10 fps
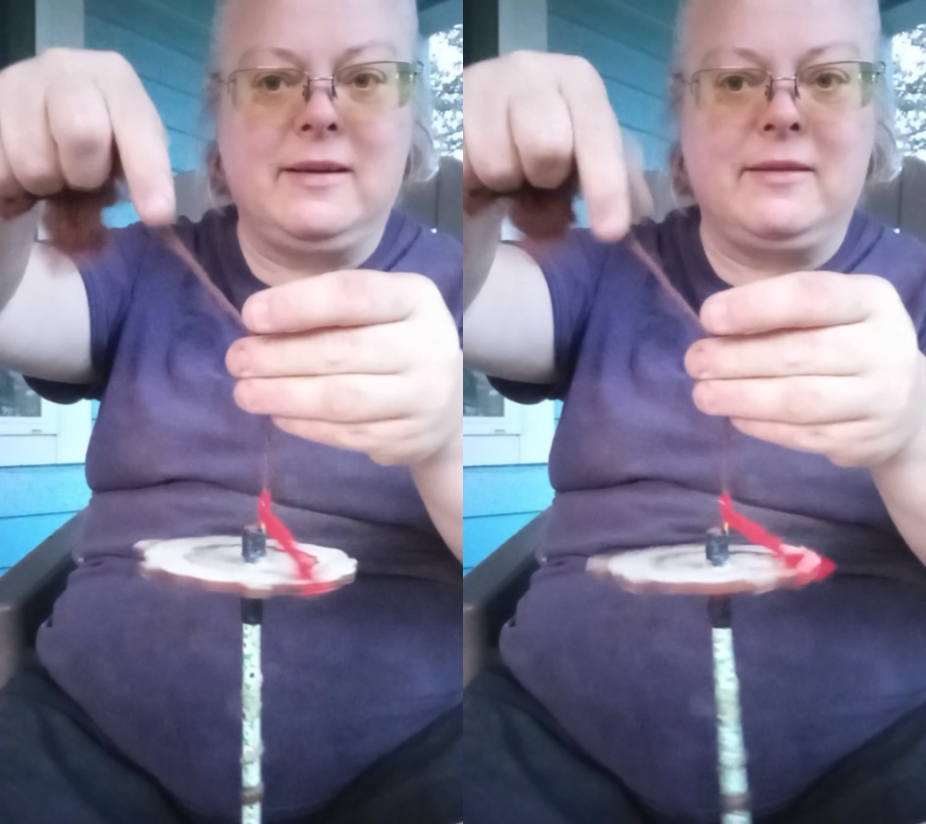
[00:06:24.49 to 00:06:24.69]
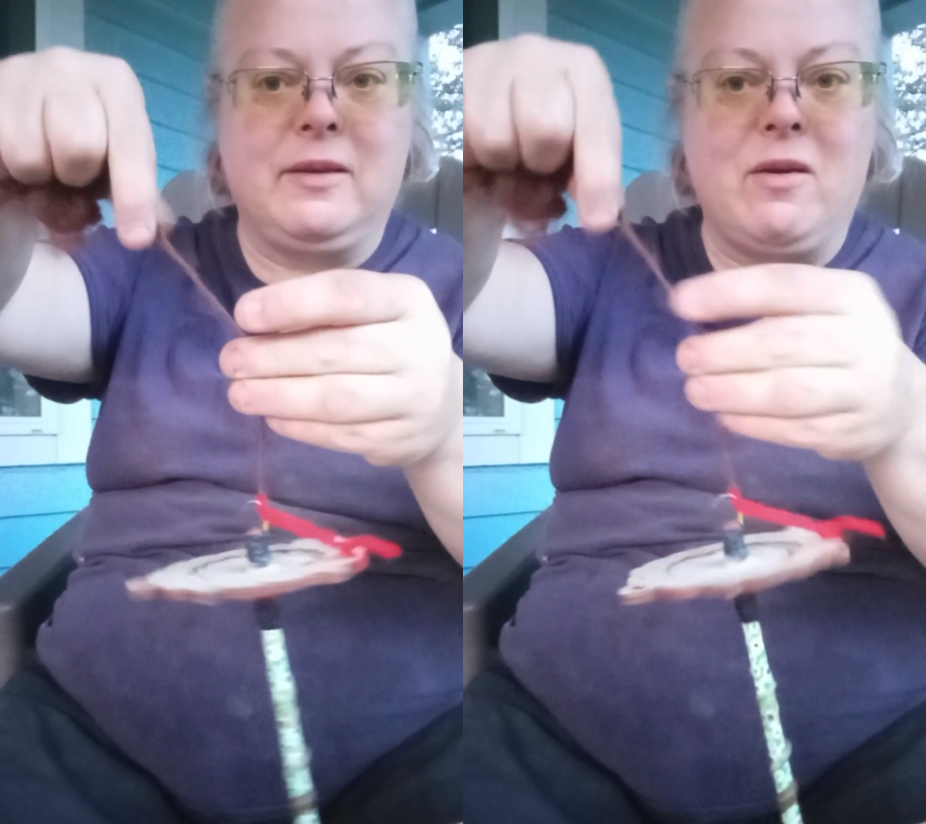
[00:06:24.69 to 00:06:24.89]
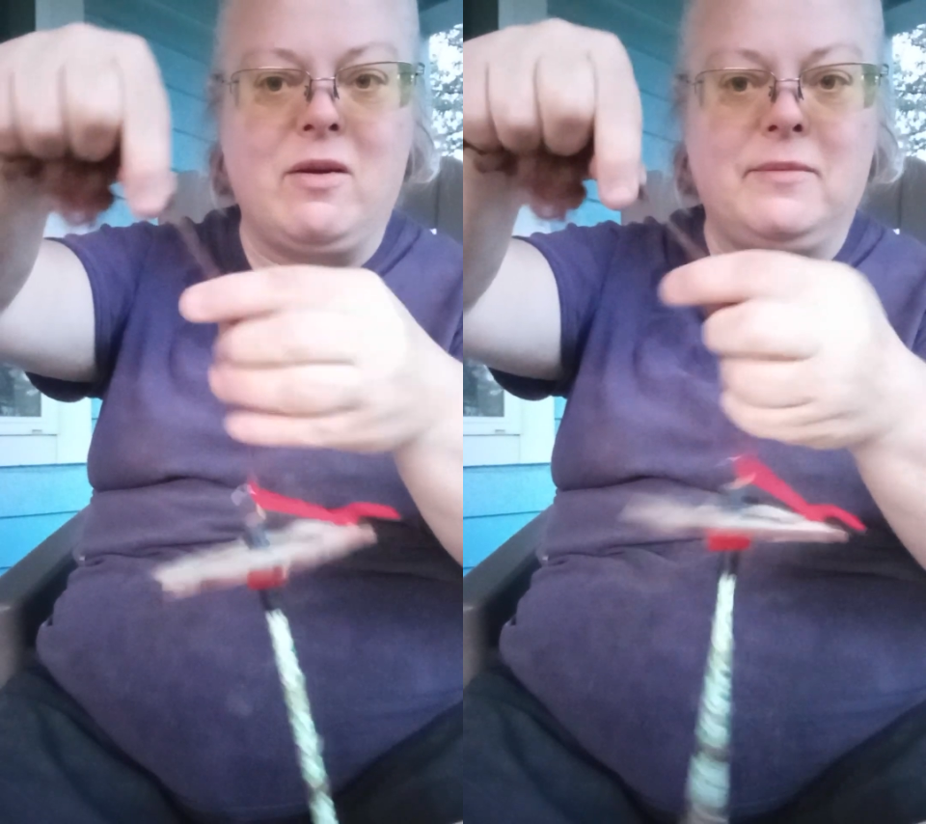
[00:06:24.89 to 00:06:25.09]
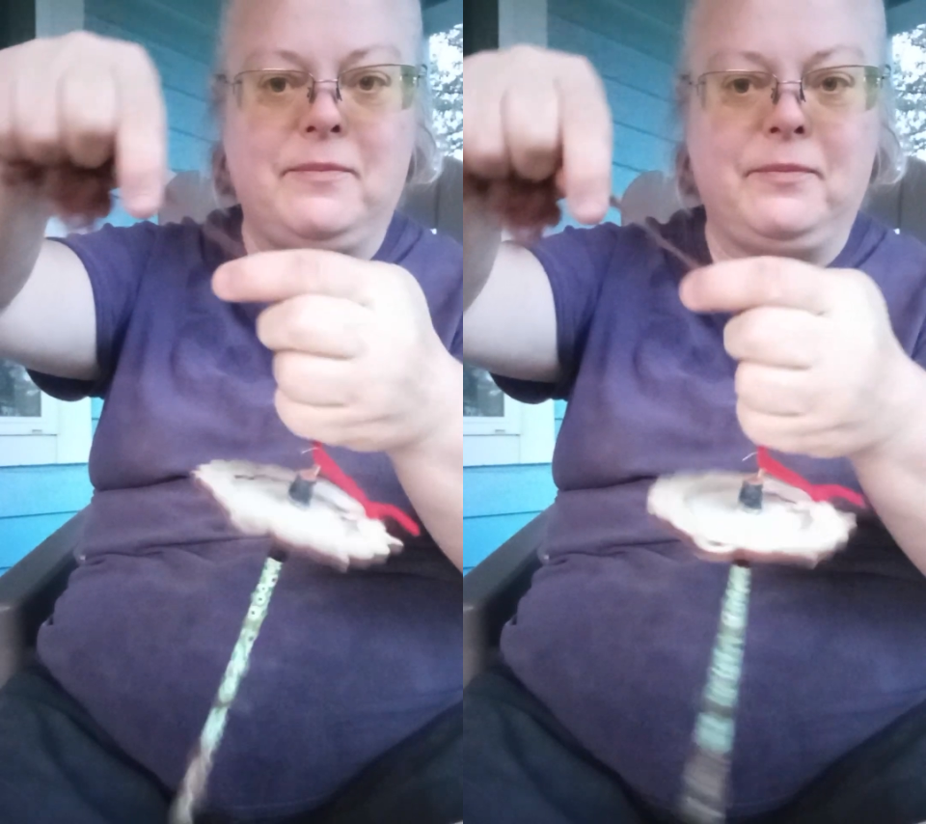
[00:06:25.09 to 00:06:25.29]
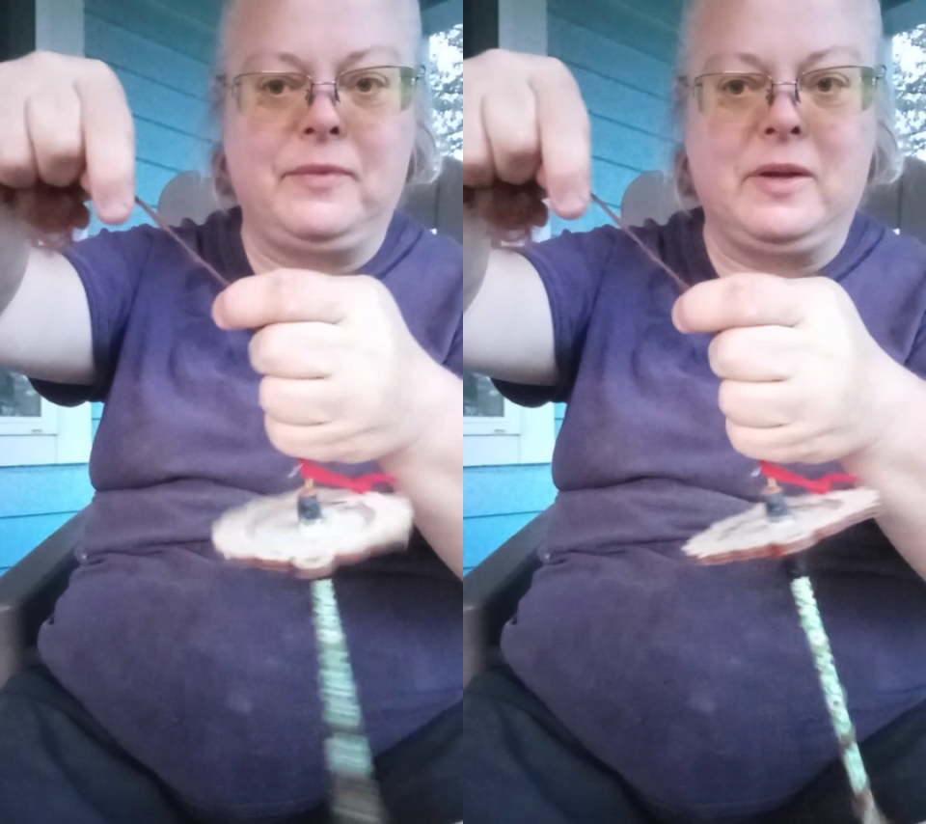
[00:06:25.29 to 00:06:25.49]
as long?
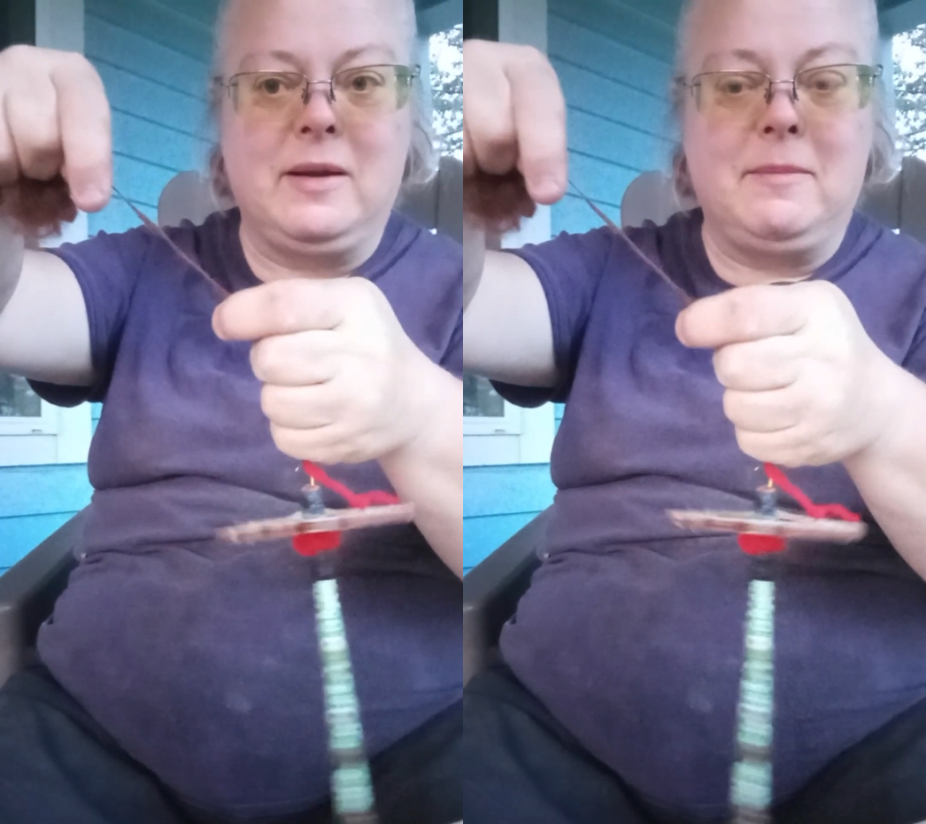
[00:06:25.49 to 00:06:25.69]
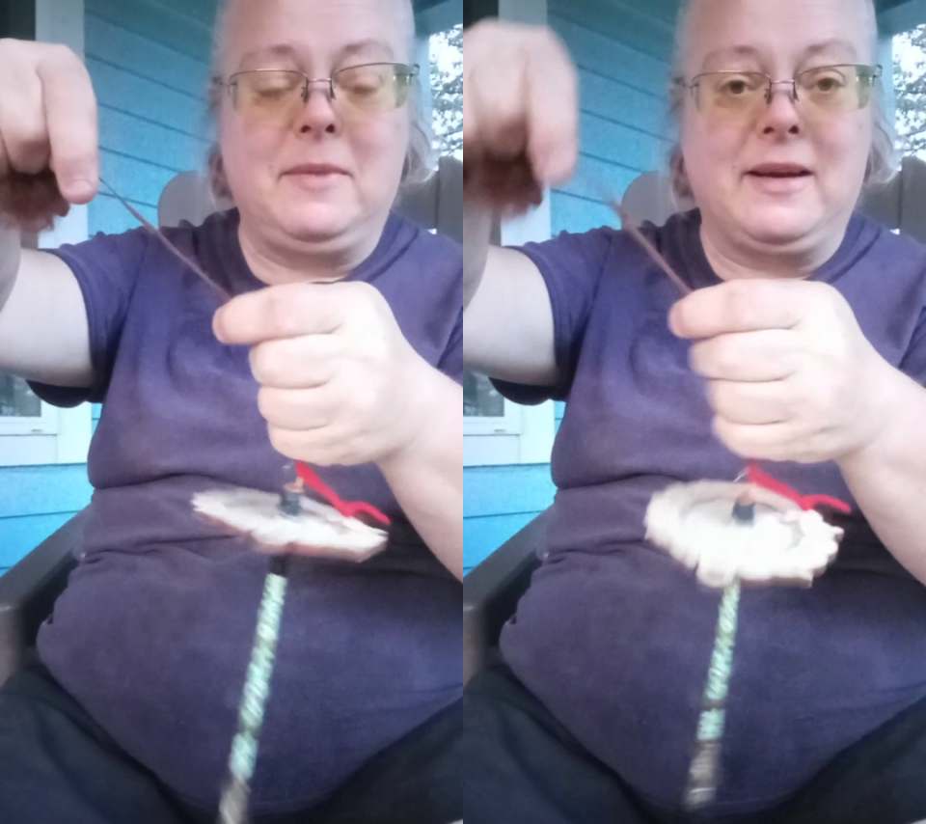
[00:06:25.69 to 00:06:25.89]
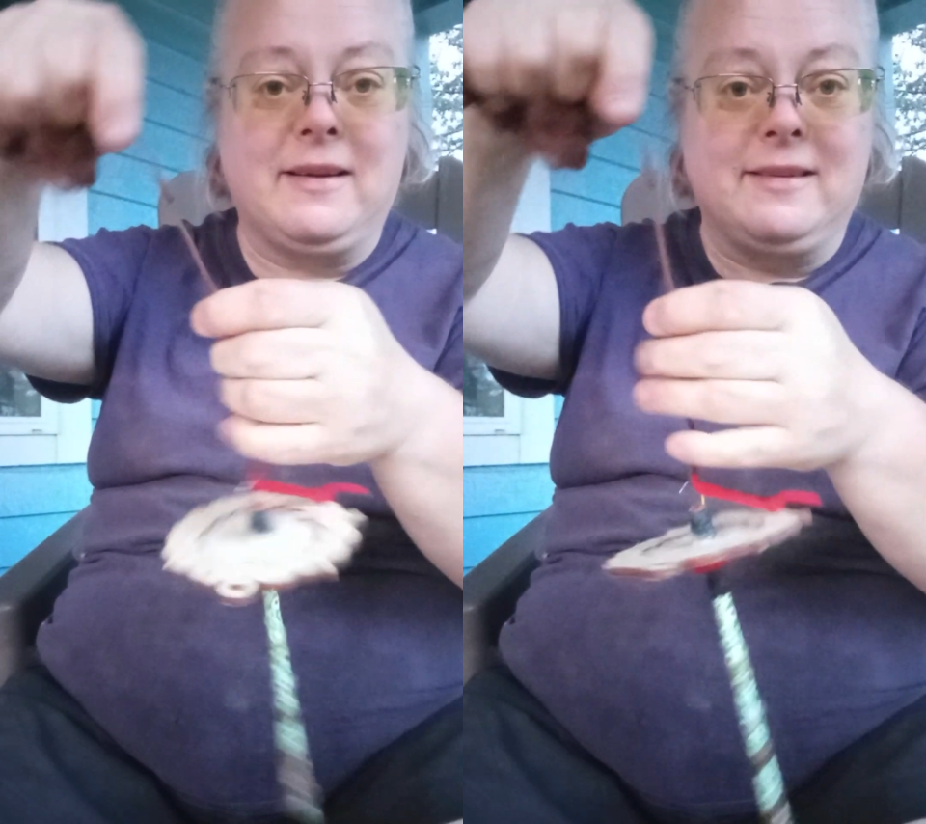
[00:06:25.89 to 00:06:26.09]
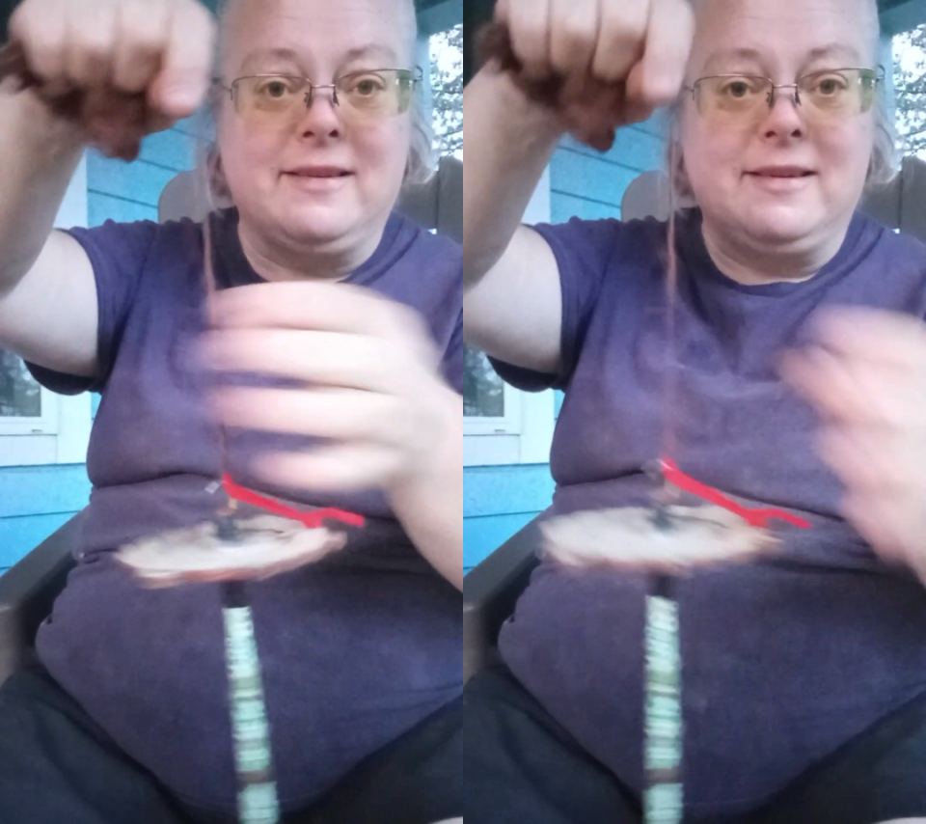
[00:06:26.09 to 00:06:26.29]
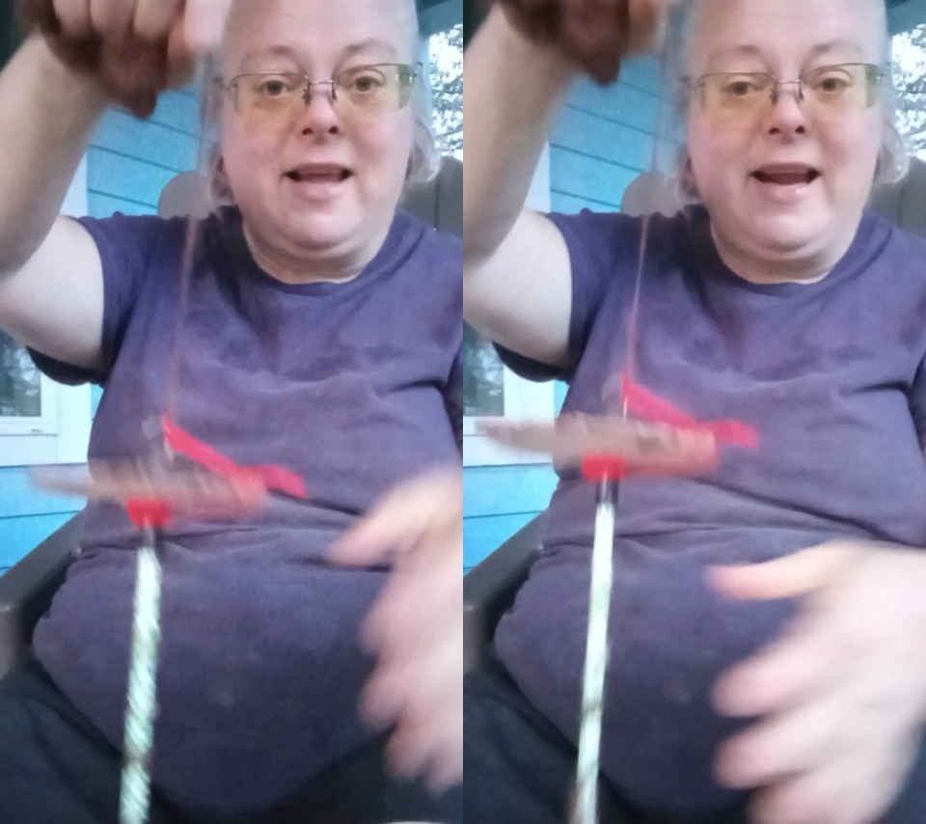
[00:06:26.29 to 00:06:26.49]
Because
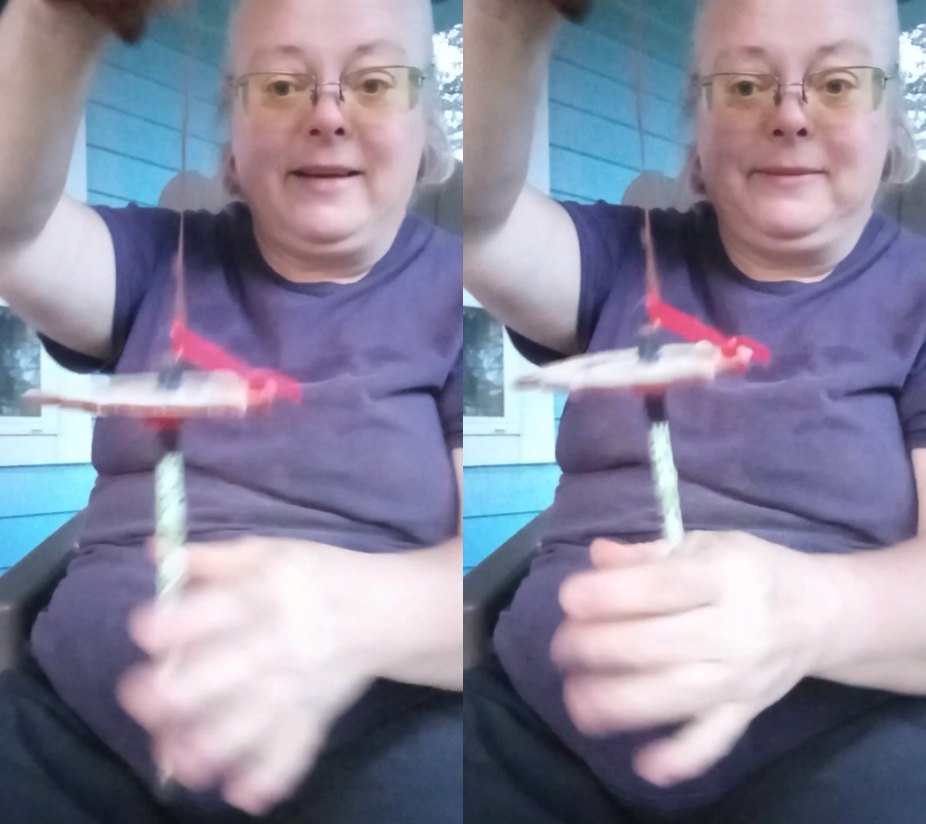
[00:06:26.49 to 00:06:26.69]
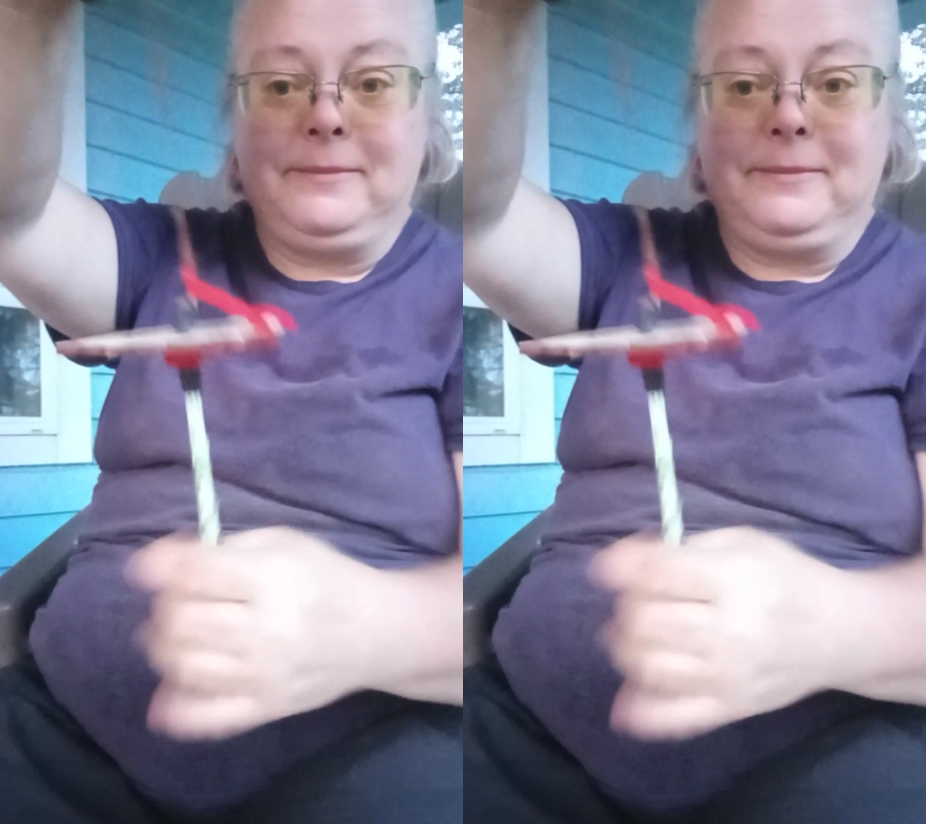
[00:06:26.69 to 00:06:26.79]
it's light.